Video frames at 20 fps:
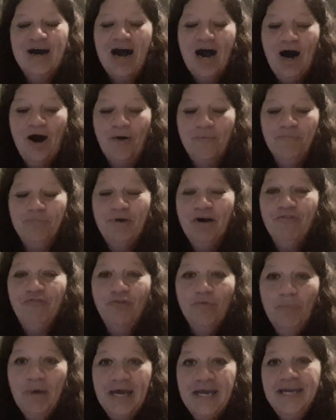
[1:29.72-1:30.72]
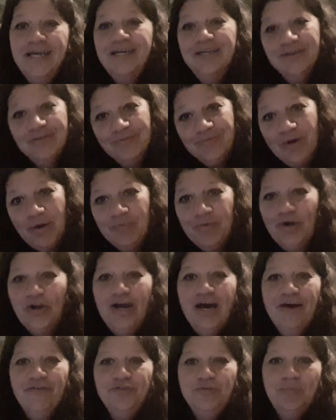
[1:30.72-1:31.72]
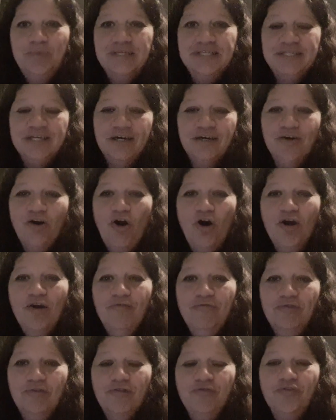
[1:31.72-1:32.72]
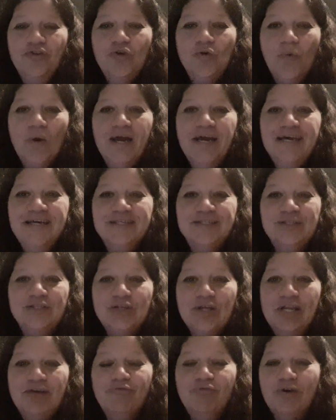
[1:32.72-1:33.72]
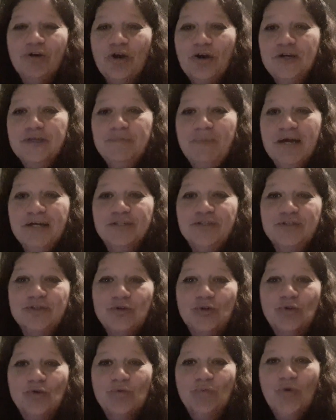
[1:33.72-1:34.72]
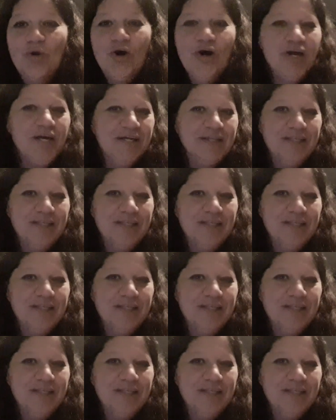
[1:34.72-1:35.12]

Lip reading: But for me, I'm going to have to be stuck at home for a few weeks until everyone goes back to school and work,